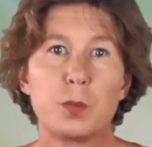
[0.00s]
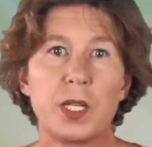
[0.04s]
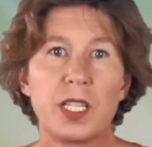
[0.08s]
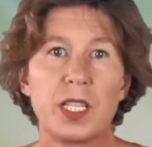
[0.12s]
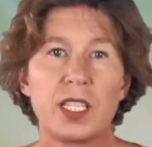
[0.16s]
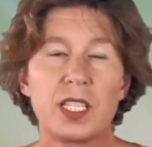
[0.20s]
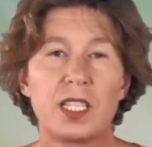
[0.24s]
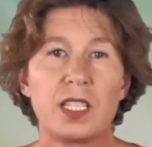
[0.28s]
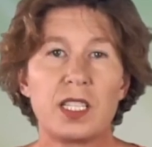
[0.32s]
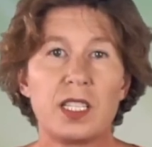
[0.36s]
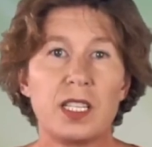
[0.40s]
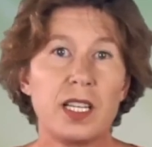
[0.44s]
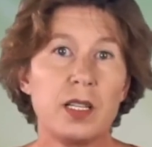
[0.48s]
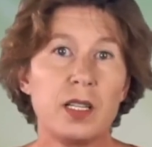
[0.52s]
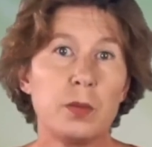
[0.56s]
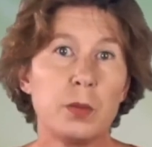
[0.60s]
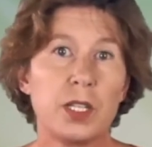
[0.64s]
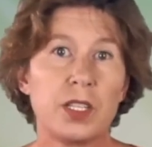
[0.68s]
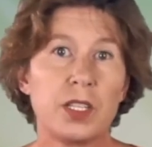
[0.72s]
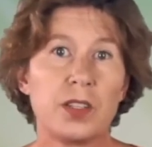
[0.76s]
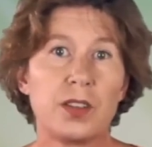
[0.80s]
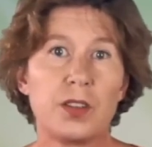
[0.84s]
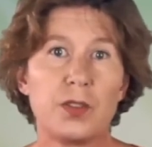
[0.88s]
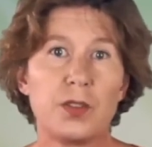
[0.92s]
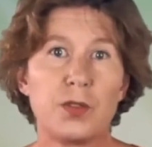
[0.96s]
by
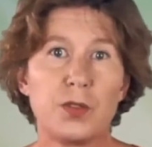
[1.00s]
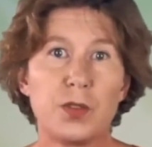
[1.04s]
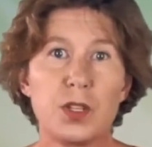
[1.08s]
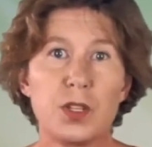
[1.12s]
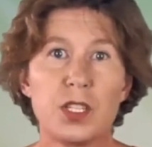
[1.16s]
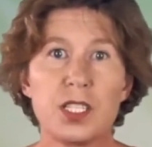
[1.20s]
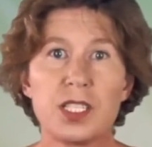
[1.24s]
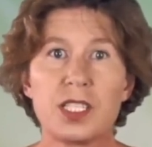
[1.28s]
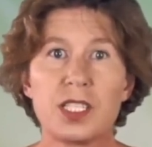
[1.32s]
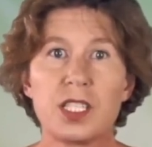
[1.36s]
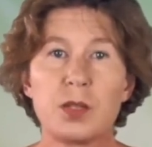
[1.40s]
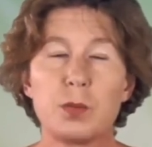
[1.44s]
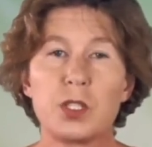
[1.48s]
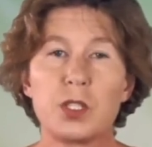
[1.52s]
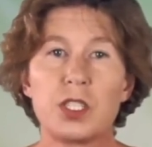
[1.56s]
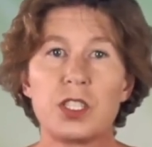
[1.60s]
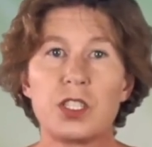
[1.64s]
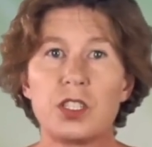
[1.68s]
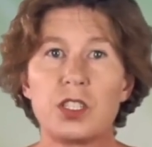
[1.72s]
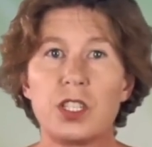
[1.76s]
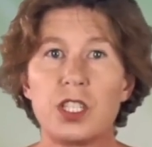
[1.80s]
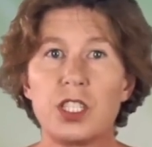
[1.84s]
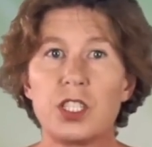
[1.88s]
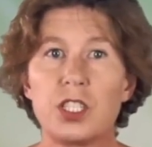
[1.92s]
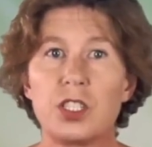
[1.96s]
claiming the first
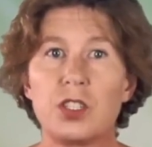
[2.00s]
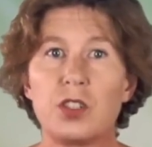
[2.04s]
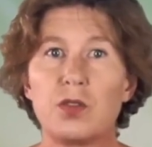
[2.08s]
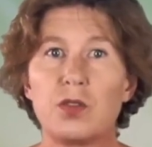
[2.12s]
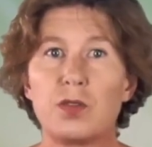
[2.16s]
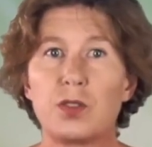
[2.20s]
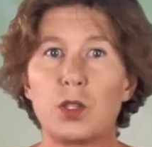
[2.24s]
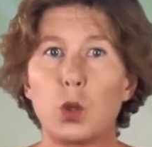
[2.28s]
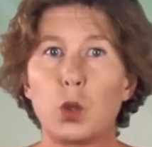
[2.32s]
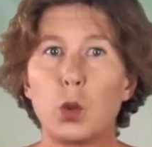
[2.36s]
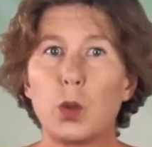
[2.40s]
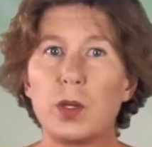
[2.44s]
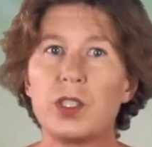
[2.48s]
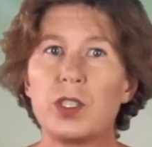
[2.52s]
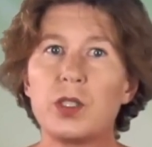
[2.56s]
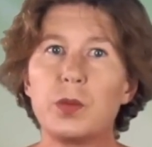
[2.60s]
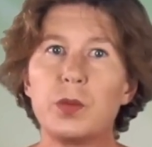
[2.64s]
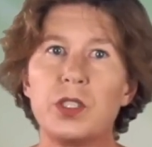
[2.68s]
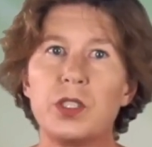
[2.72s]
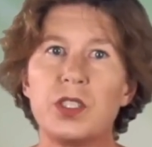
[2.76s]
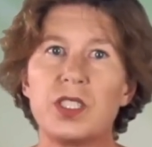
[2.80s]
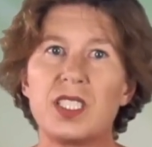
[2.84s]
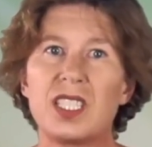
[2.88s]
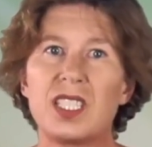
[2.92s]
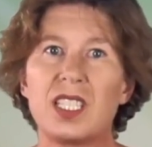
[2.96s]
demonstration of quantum
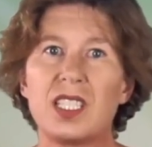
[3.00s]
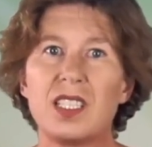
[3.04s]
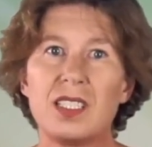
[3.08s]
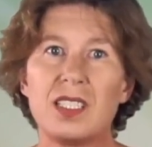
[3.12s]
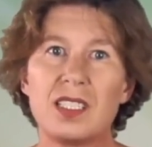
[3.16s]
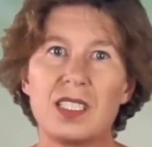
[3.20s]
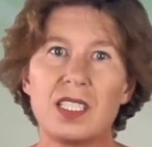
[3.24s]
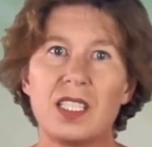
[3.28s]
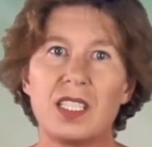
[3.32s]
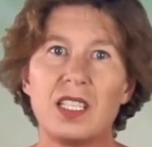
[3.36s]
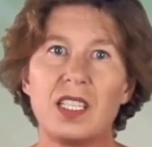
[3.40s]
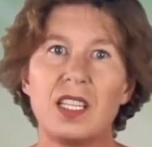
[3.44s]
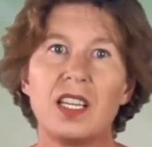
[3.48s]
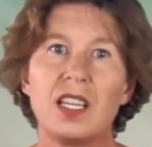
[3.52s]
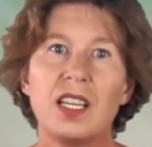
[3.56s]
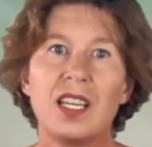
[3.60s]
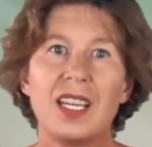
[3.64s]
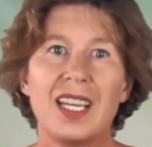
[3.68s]
utility,